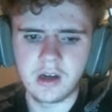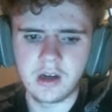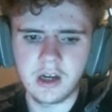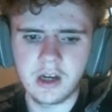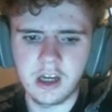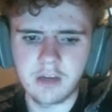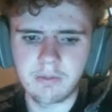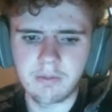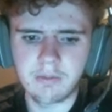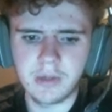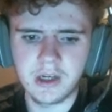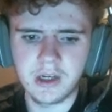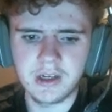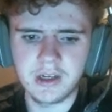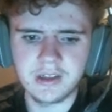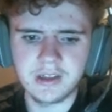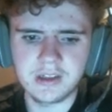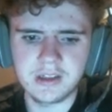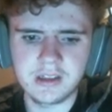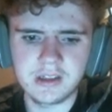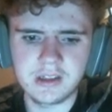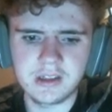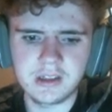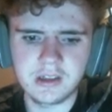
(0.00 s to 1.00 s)

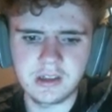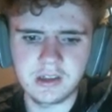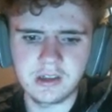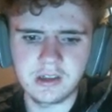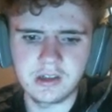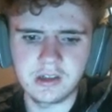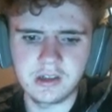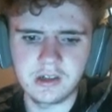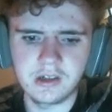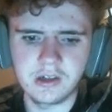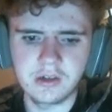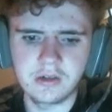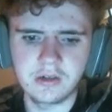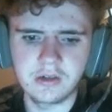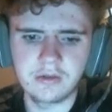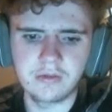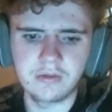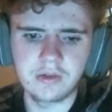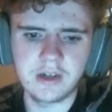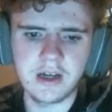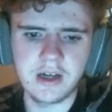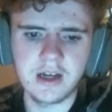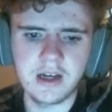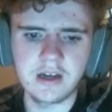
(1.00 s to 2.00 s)
Hybidus,
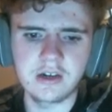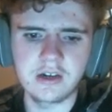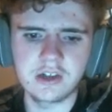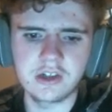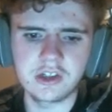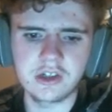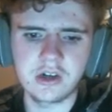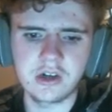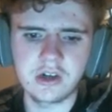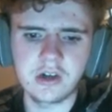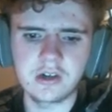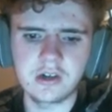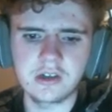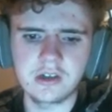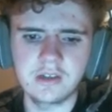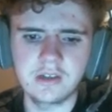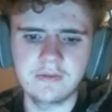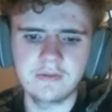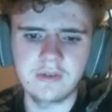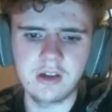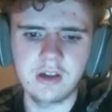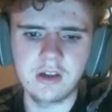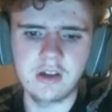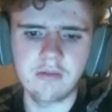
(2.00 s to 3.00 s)
tiger shark
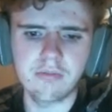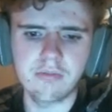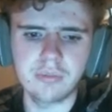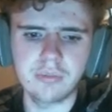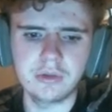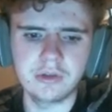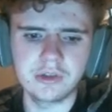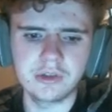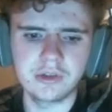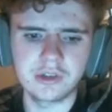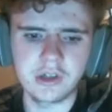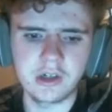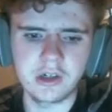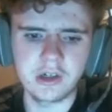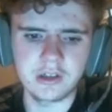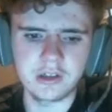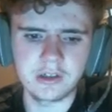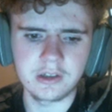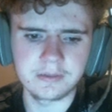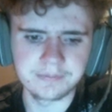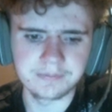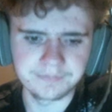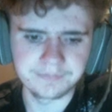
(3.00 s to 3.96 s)
default, bull shark.